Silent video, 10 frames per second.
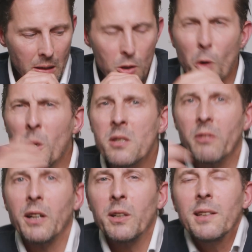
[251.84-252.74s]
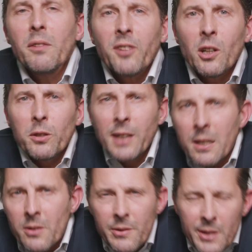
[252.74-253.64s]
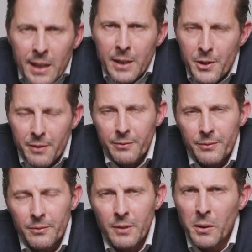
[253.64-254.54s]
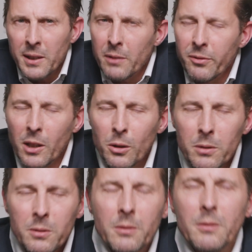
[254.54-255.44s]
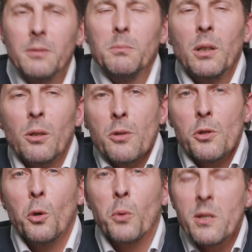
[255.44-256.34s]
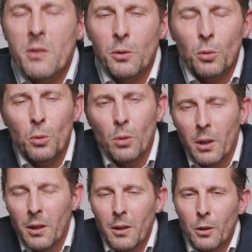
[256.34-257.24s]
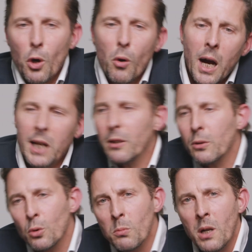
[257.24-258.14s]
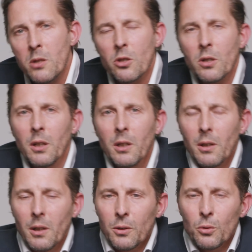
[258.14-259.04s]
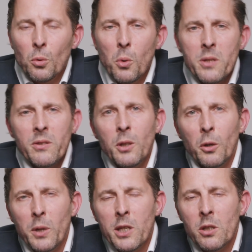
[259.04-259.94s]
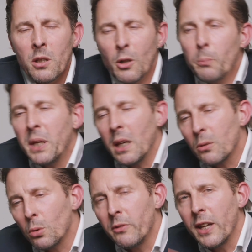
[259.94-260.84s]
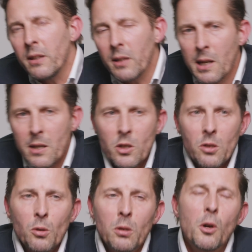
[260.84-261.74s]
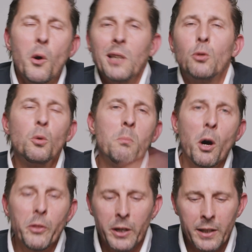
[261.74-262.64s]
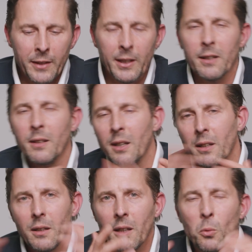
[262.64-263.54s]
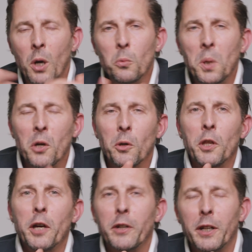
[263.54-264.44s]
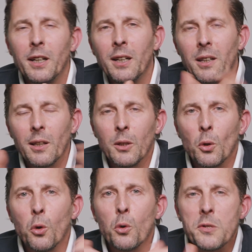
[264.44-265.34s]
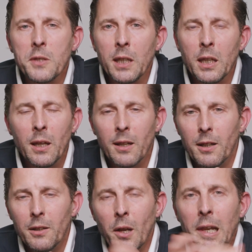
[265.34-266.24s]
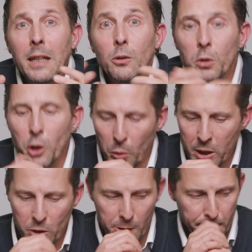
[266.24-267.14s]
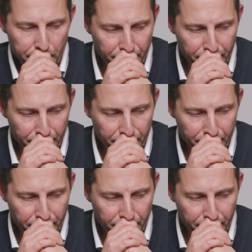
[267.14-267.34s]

It's always a very difficult exercise, very difficult, because you risk to go either too much towards the original, being too vintage, or going too modern, and then in one way or another, you lose the link to the original.